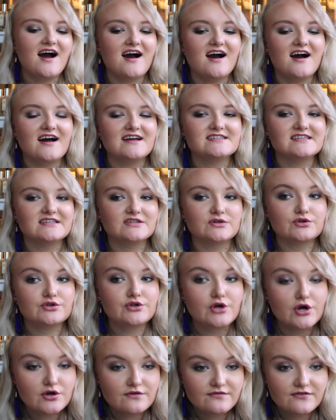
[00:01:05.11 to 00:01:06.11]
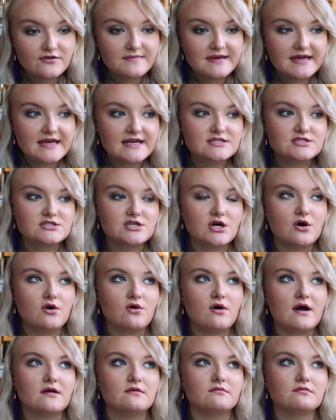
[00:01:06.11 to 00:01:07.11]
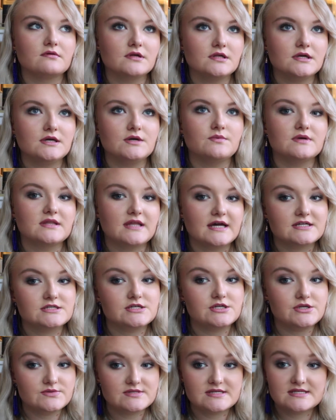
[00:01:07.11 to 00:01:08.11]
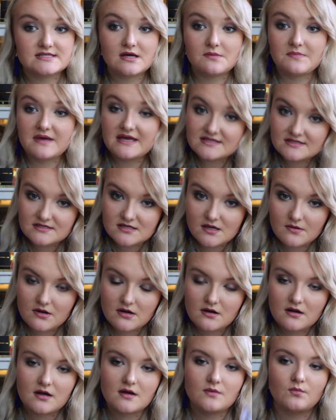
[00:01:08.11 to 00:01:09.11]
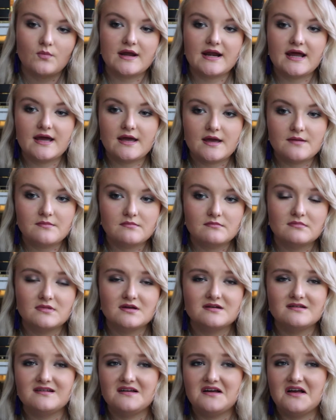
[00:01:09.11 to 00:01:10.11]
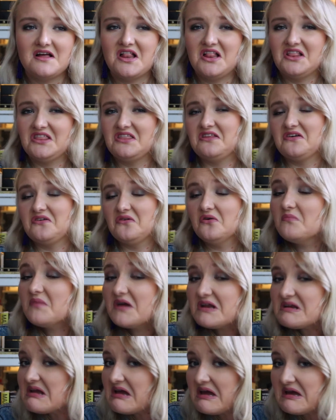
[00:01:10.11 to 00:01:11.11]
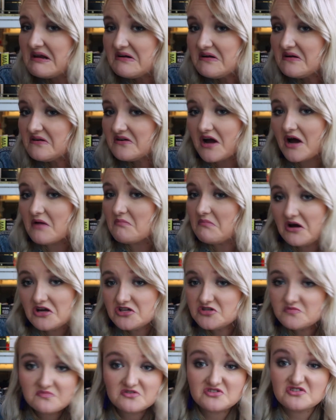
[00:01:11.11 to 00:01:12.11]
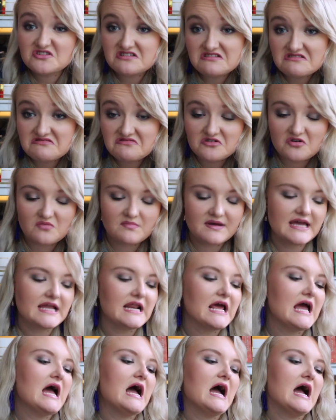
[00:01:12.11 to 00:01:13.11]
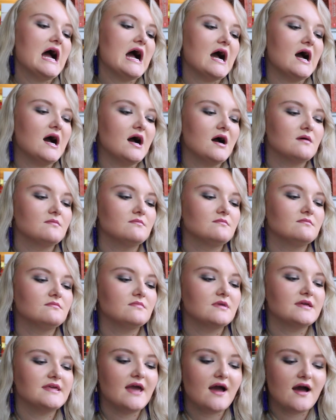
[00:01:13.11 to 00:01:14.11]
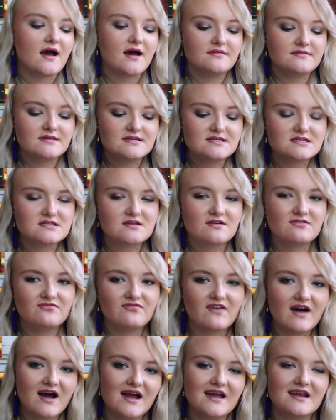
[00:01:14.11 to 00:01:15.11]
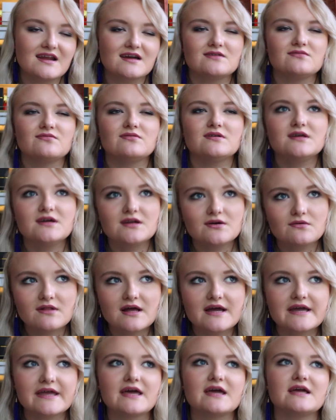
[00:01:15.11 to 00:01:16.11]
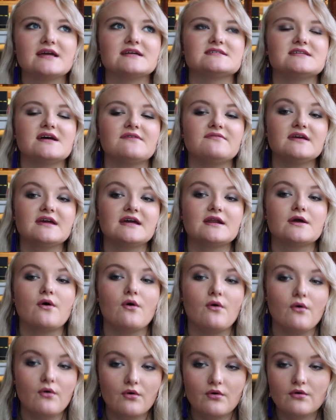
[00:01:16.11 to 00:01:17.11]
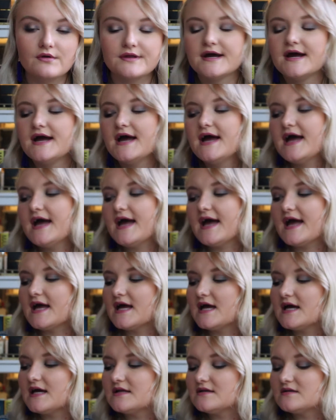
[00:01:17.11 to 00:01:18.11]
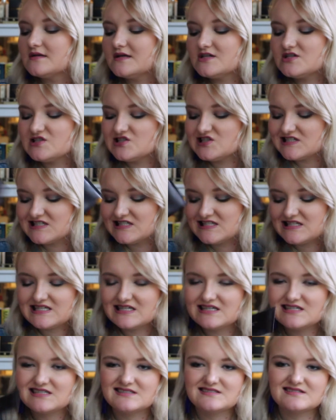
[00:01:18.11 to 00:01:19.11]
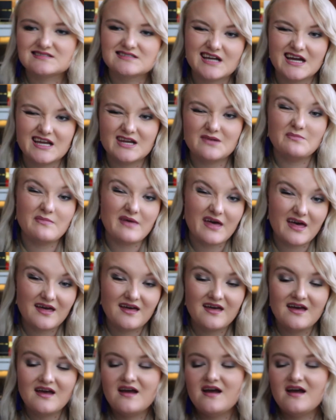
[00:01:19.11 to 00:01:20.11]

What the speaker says: It's a little dark for me, so I really would like to use this up in summer when I am a little bit tanner, not much, but just a little bit. Yeah, this is fine. I really don't like it. It's definitely getting old and it's just kind of meh.